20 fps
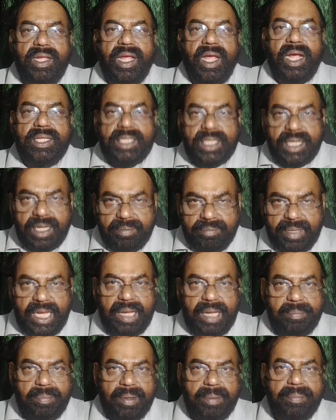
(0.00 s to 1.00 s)
And there are
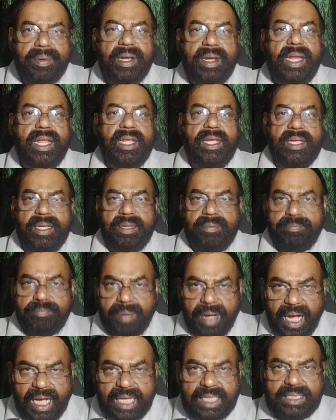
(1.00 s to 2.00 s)
many people like
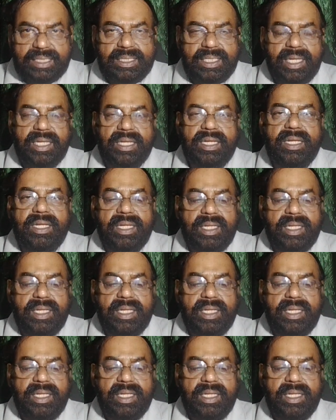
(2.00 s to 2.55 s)
Pakistan